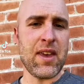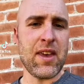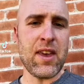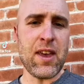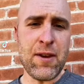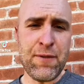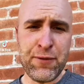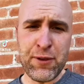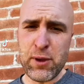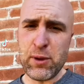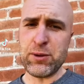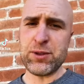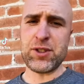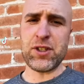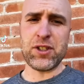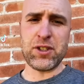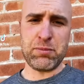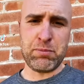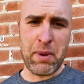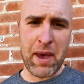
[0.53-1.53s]
if you
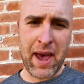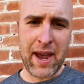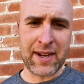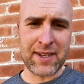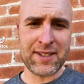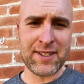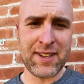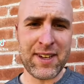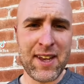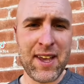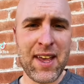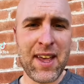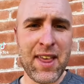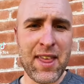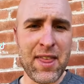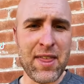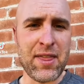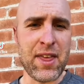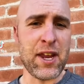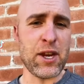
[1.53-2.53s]
suspect
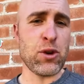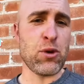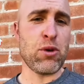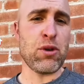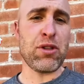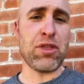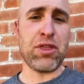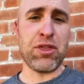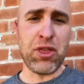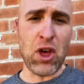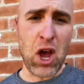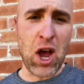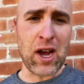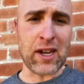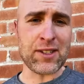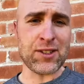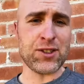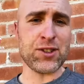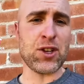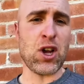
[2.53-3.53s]
that your
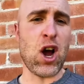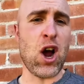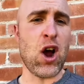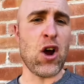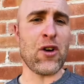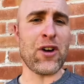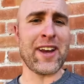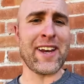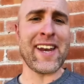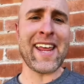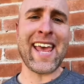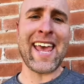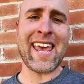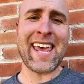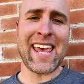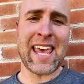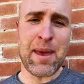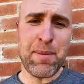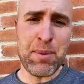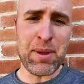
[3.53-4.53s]
thoughts are
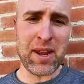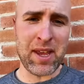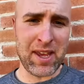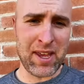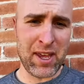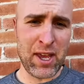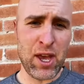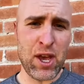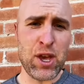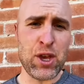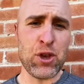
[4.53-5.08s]
inhibiting